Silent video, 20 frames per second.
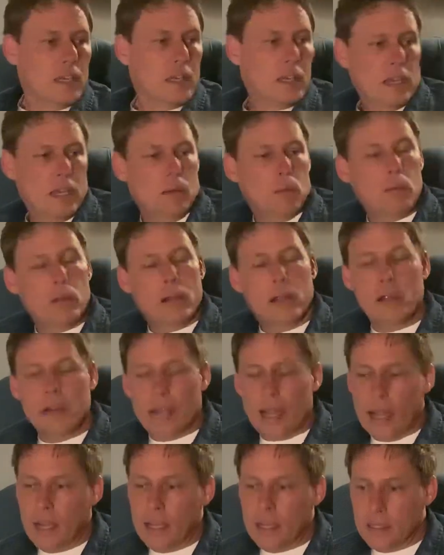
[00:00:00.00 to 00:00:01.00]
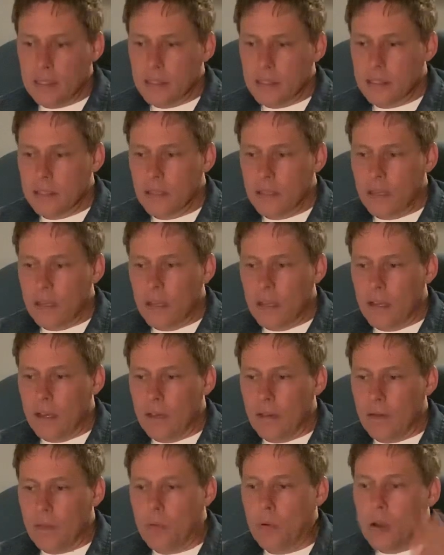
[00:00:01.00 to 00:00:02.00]
And whereas
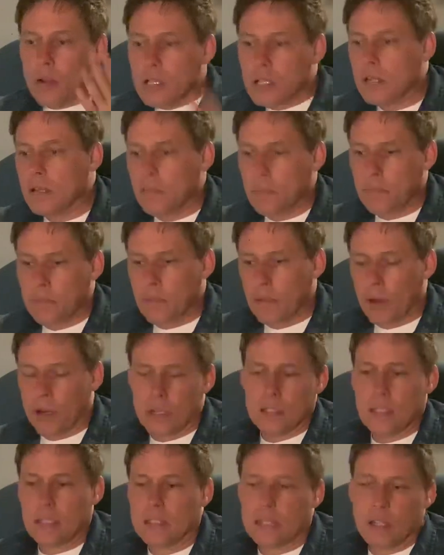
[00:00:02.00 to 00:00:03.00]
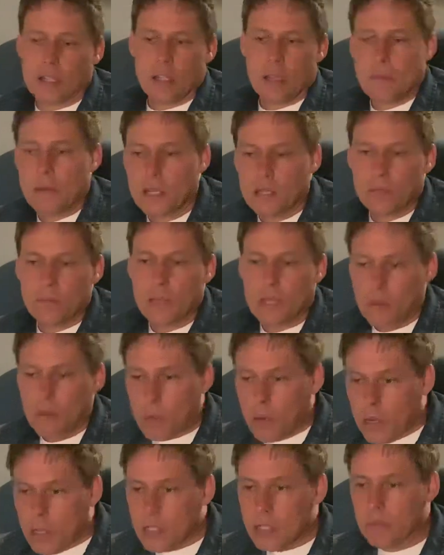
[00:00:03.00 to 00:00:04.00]
a worship artist, they say, come in and be a
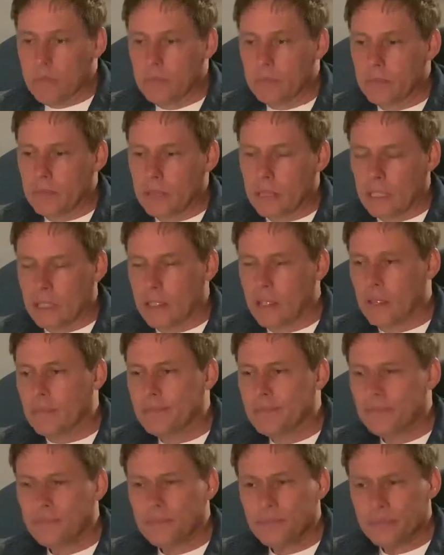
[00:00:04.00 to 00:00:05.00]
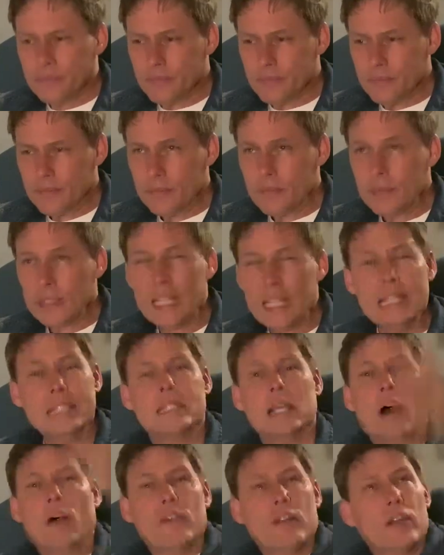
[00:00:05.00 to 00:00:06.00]
worship leader, it's
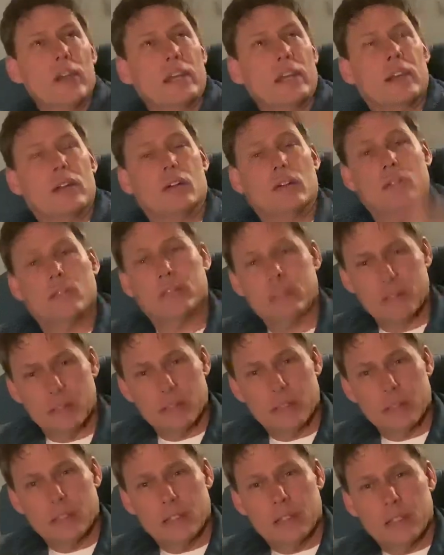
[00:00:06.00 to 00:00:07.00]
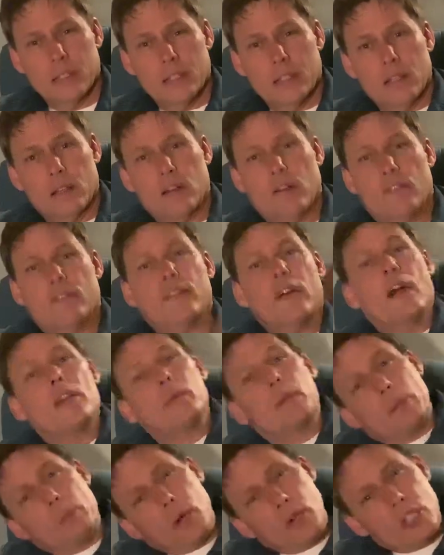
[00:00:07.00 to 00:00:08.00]
all vertical. Oh, Father,
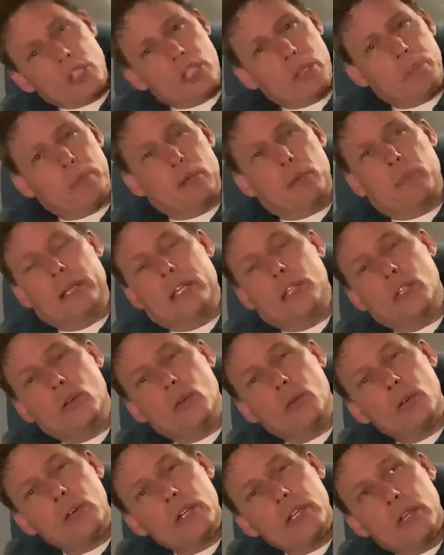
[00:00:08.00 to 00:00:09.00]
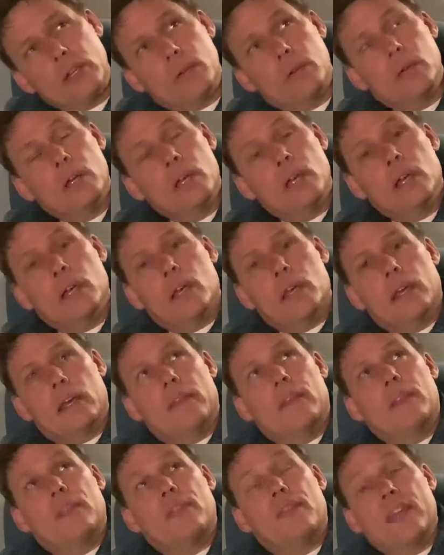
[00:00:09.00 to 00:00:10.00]
we worship you and we adore you.
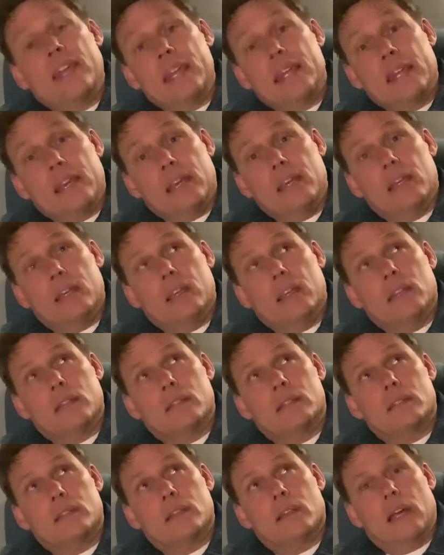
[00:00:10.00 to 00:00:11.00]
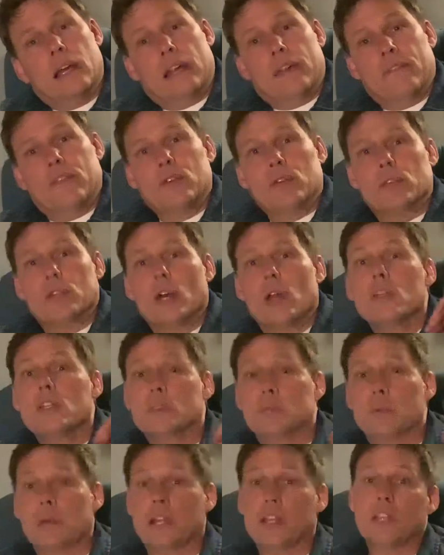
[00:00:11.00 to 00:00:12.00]
and the thing is, if you'll
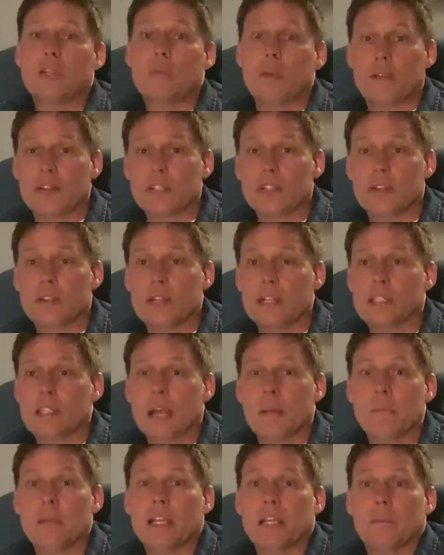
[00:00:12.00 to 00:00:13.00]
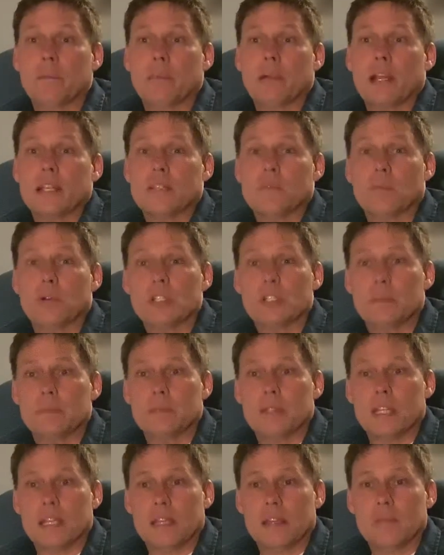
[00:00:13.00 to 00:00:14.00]
notice when I do my retreats, I bring in a praise and worship
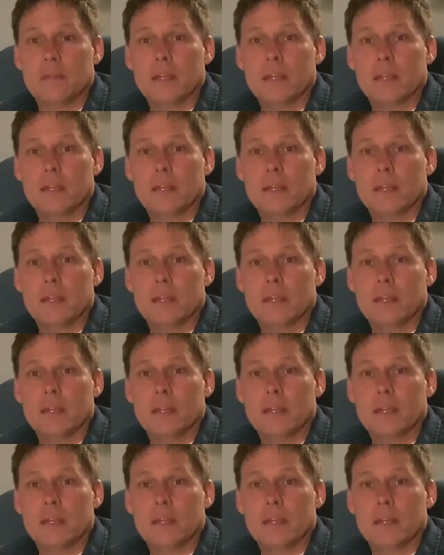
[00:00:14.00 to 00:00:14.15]
team.